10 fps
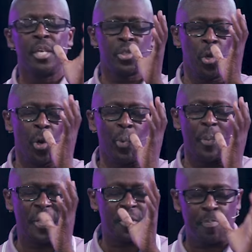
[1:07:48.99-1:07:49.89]
So Lord,
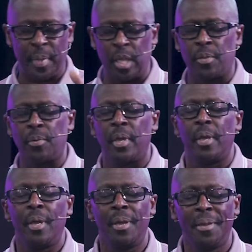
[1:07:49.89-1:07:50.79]
when we speak
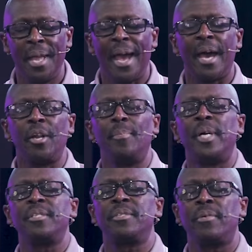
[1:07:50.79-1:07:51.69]
out of the
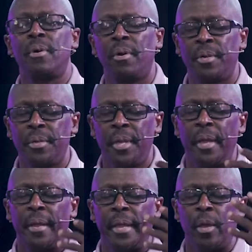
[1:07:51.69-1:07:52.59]
abundance of the heart,
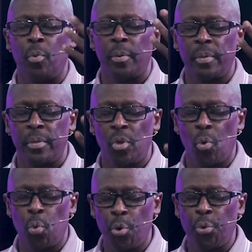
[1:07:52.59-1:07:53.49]
your
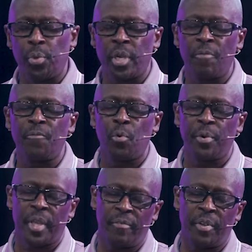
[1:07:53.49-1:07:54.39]
word will come
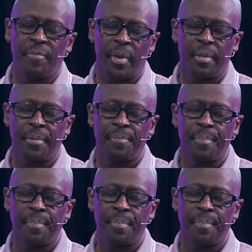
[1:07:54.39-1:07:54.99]
forth, Heavenly Father.